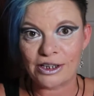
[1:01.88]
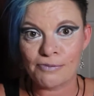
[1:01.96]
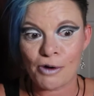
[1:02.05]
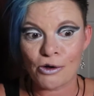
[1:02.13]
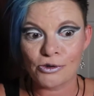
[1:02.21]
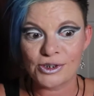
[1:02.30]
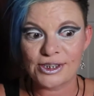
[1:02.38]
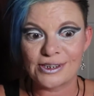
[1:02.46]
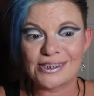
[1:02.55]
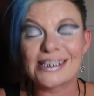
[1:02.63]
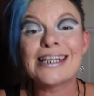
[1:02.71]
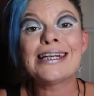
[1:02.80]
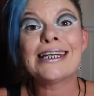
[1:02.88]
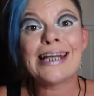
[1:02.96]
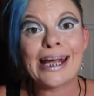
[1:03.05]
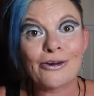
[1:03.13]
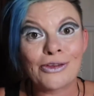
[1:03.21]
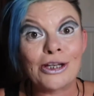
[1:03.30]
the boxes.
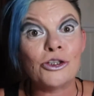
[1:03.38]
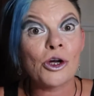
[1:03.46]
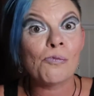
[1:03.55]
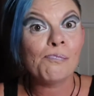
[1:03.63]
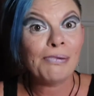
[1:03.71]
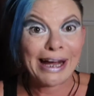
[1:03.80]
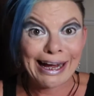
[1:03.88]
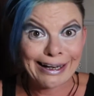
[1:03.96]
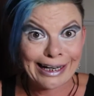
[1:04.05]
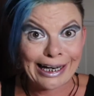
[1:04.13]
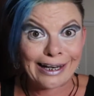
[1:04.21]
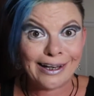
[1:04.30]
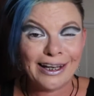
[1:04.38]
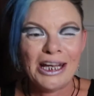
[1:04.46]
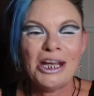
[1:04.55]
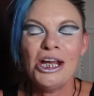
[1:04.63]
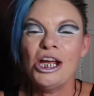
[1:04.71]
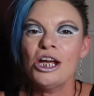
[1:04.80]
Now then, don't panic,
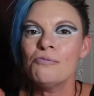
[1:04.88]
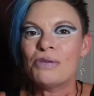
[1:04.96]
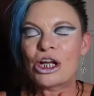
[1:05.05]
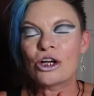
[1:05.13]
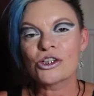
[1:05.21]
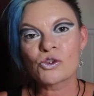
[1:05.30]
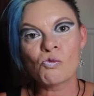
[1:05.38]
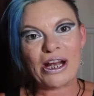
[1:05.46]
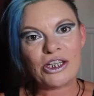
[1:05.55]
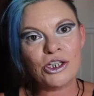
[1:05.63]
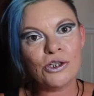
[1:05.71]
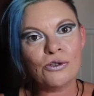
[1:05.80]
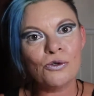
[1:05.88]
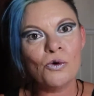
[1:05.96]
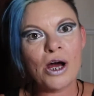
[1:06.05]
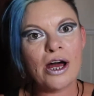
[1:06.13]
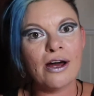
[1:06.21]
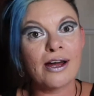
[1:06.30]
because when
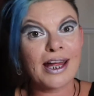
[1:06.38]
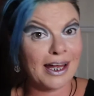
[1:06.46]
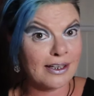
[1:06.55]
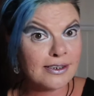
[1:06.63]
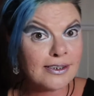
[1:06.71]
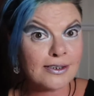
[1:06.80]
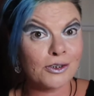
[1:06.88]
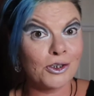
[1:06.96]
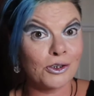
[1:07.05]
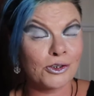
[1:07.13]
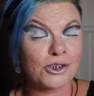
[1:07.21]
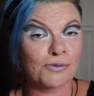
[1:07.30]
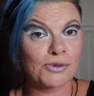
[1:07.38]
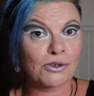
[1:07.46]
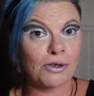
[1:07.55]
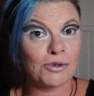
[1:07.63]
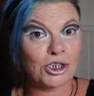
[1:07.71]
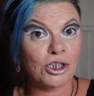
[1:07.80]
you cancel your
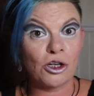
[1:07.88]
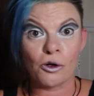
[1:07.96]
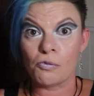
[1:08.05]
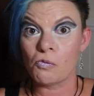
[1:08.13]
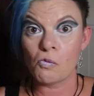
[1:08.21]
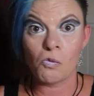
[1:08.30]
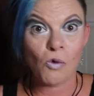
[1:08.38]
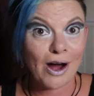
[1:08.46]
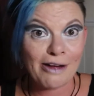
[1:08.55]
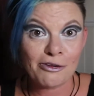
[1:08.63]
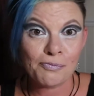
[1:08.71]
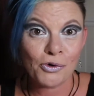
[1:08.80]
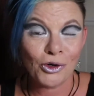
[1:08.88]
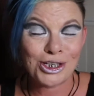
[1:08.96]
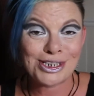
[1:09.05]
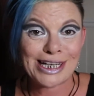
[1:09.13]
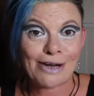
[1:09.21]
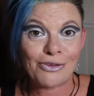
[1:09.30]
subscription at whatever
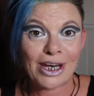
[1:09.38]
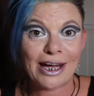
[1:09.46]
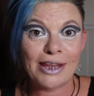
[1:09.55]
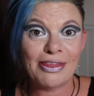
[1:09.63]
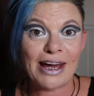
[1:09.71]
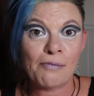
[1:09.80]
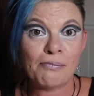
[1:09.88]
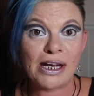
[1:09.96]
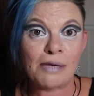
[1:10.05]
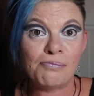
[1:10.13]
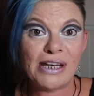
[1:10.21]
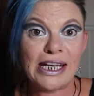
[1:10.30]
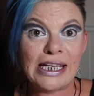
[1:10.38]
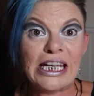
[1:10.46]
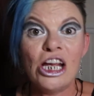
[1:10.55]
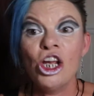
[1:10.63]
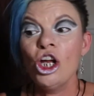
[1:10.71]
point down the line that may be,